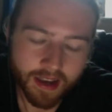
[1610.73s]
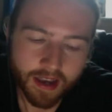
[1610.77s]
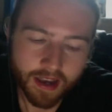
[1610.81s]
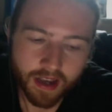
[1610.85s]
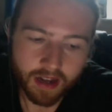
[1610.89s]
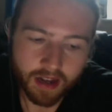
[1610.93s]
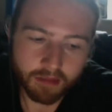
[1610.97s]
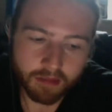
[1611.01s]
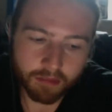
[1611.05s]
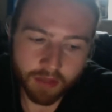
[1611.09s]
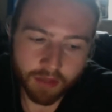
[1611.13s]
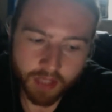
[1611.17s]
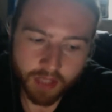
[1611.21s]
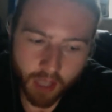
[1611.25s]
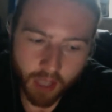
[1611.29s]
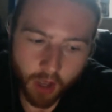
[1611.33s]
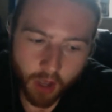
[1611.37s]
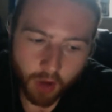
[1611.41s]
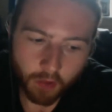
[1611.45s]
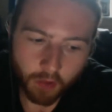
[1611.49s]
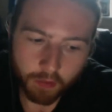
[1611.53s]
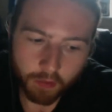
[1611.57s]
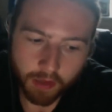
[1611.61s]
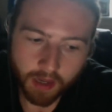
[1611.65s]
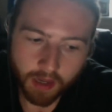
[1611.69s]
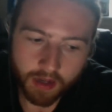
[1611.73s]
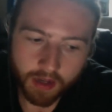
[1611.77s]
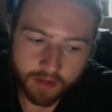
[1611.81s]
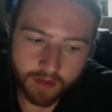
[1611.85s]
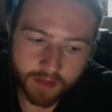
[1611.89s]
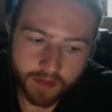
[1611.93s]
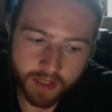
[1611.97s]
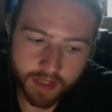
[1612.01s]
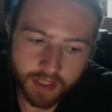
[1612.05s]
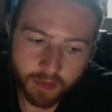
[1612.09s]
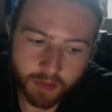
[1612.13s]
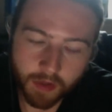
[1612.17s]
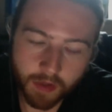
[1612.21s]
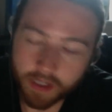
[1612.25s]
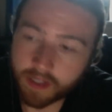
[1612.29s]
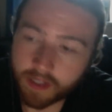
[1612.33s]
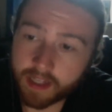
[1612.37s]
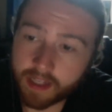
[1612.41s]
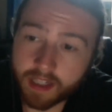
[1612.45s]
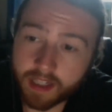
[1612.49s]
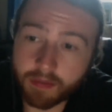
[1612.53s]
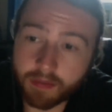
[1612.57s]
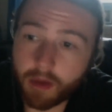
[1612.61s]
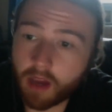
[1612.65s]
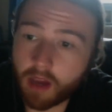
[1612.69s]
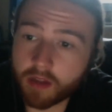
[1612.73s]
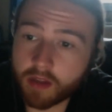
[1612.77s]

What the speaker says: But the whole plot of this one, and this might